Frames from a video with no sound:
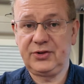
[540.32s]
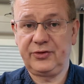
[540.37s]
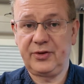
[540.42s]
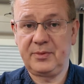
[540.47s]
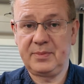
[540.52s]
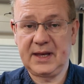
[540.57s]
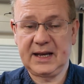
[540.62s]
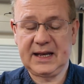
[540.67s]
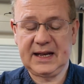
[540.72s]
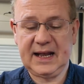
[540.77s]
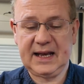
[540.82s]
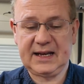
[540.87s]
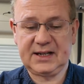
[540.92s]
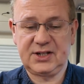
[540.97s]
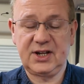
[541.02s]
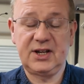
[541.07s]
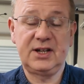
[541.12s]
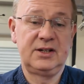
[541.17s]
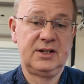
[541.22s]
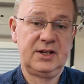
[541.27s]
from the
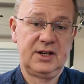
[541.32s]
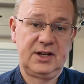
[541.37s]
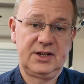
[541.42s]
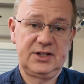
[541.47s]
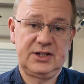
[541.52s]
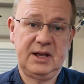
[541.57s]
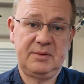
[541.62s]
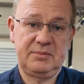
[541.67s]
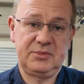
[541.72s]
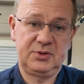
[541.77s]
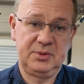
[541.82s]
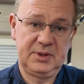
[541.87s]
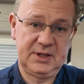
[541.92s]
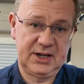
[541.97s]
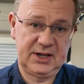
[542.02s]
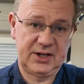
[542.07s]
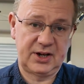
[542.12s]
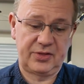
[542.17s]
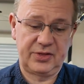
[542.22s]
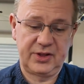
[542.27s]
connector, same as we
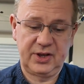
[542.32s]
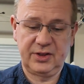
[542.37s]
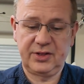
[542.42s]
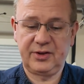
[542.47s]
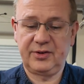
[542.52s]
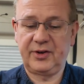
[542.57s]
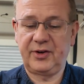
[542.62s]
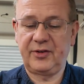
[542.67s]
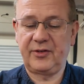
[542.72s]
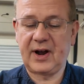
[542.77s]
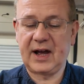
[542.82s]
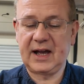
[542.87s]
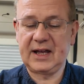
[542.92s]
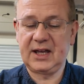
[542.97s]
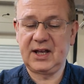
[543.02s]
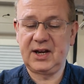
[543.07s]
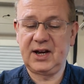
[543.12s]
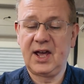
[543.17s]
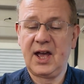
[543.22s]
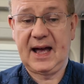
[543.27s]
did on the other
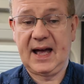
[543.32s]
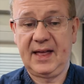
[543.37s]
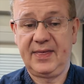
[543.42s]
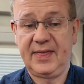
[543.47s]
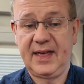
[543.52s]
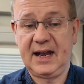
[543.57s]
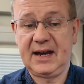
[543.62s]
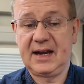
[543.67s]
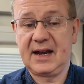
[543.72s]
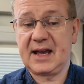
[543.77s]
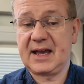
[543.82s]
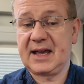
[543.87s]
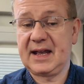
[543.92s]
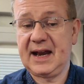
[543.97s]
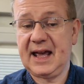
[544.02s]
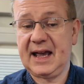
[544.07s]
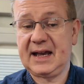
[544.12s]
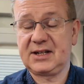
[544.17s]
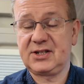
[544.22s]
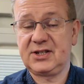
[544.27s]
Orion, and then
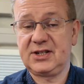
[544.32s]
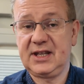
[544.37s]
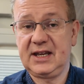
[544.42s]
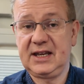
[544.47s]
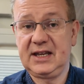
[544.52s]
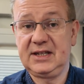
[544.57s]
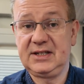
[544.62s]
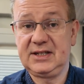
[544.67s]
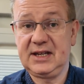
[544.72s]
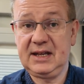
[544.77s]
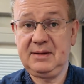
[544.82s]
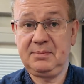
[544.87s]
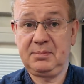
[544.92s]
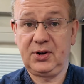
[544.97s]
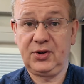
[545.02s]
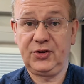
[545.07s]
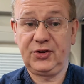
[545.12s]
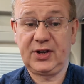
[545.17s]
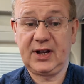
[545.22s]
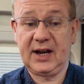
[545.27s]
connect the D+
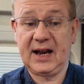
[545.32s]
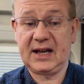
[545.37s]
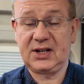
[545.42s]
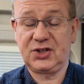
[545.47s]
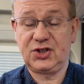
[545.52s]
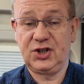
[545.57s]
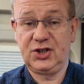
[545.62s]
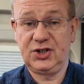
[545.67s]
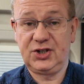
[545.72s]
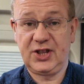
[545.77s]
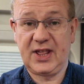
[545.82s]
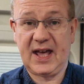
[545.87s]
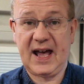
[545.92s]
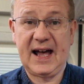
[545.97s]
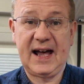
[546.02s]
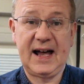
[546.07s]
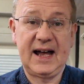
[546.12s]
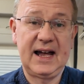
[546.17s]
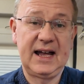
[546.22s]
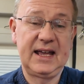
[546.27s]
connection to the
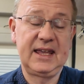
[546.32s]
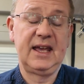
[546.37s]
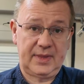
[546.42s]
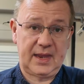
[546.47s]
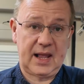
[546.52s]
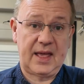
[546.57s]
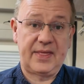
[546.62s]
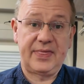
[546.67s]
high.